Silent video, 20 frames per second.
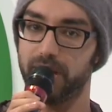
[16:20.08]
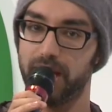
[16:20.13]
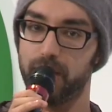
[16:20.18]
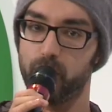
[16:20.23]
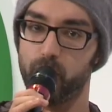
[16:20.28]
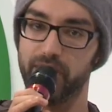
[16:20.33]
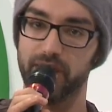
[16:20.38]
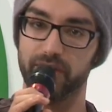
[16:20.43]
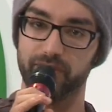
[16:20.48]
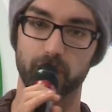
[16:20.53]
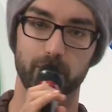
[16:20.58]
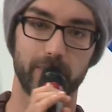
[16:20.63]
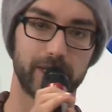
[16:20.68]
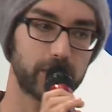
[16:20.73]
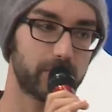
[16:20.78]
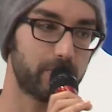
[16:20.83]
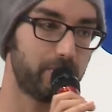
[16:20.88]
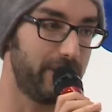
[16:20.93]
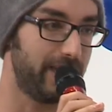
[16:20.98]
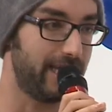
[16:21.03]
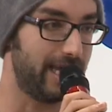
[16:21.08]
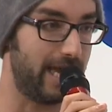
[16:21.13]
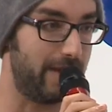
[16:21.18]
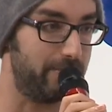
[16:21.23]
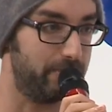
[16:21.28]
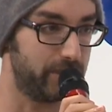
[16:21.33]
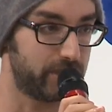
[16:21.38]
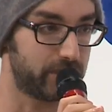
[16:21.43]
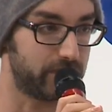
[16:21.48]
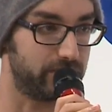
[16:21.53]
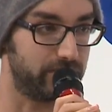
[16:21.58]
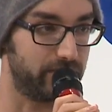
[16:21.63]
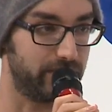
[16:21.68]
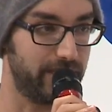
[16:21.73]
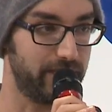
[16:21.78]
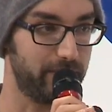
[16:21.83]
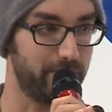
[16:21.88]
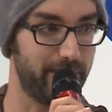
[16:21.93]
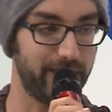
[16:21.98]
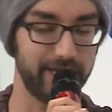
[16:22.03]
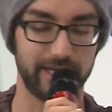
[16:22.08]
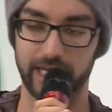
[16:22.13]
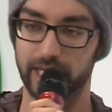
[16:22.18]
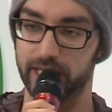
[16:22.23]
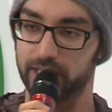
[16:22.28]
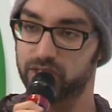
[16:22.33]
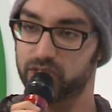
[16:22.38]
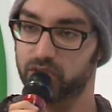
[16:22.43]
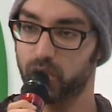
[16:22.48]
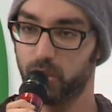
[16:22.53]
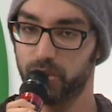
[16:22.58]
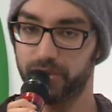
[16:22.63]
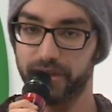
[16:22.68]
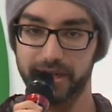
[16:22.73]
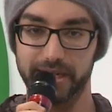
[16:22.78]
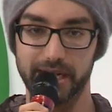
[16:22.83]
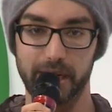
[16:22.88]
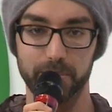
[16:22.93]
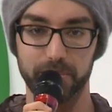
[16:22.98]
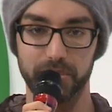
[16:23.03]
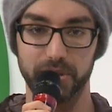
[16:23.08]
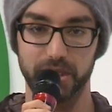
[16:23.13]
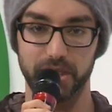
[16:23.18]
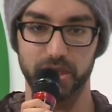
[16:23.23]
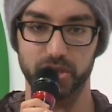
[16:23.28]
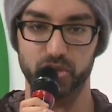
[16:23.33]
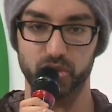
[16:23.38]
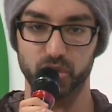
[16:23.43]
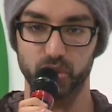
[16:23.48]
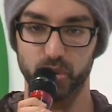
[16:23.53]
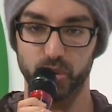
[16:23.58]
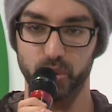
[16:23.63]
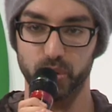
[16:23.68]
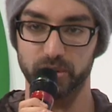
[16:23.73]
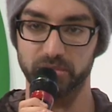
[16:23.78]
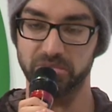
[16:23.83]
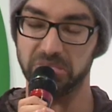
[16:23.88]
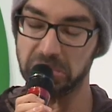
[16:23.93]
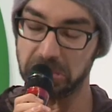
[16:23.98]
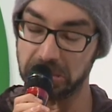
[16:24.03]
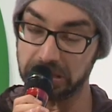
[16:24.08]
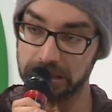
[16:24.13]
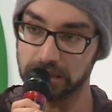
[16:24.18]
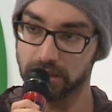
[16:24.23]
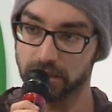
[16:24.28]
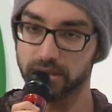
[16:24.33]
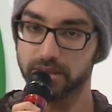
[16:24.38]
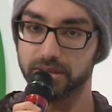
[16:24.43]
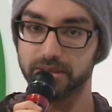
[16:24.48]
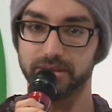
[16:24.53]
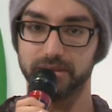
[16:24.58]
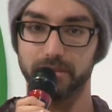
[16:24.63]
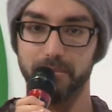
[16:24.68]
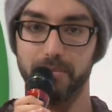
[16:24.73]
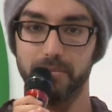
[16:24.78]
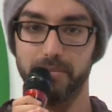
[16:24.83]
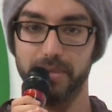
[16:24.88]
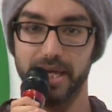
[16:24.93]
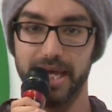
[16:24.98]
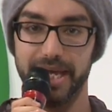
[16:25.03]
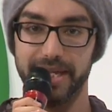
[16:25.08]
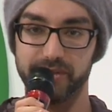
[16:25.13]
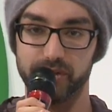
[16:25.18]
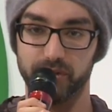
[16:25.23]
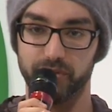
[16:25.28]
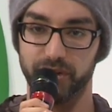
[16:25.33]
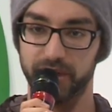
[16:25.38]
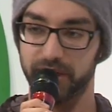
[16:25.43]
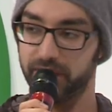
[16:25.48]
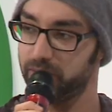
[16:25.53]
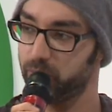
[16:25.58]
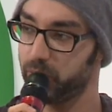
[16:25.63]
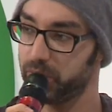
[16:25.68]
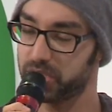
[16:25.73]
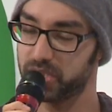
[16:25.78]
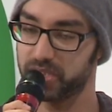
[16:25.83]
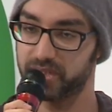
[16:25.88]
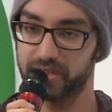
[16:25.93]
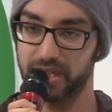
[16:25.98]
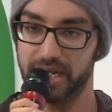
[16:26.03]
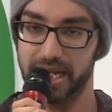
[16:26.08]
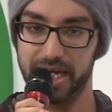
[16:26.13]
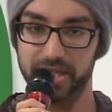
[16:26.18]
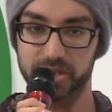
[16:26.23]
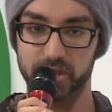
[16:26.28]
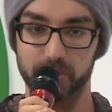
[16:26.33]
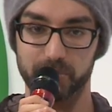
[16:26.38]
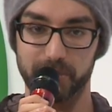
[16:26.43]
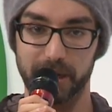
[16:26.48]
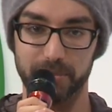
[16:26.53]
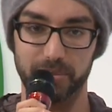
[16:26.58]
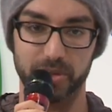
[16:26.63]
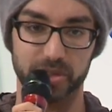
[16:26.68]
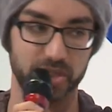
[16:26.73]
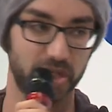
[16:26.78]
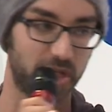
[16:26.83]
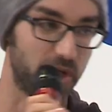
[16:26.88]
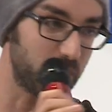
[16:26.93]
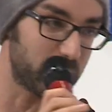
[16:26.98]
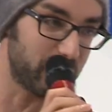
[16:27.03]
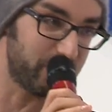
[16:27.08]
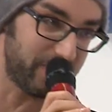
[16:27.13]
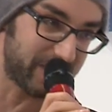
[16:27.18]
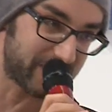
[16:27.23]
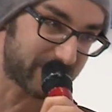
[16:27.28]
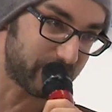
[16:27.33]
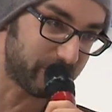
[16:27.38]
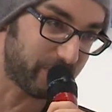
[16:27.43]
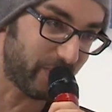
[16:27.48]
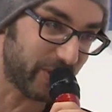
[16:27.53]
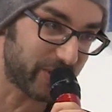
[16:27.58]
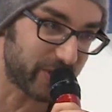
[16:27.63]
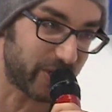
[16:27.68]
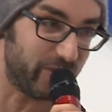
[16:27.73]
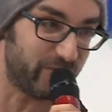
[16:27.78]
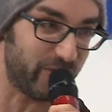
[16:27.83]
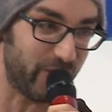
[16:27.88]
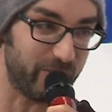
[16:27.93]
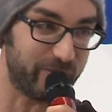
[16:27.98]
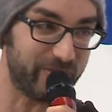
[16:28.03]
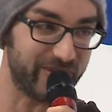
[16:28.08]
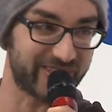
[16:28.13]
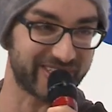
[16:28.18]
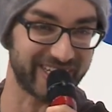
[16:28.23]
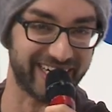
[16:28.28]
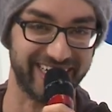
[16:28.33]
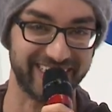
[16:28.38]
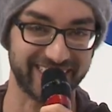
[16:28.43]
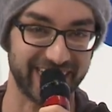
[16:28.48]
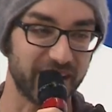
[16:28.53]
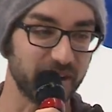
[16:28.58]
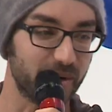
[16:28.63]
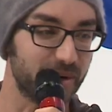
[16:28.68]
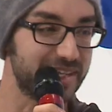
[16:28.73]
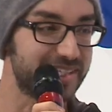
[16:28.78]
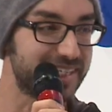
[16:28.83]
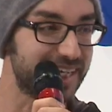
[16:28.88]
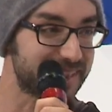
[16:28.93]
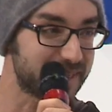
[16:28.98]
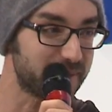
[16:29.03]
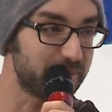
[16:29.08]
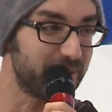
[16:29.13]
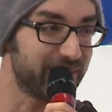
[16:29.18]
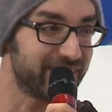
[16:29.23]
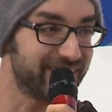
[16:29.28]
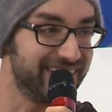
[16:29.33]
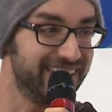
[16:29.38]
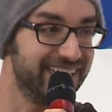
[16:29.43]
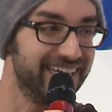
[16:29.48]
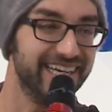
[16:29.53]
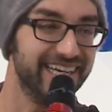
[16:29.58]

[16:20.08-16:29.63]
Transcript: We have a much bigger ambition, right? Mendeley sold their company to Elsevier, which is the largest publisher, not a big supporter of open science. I know I said something.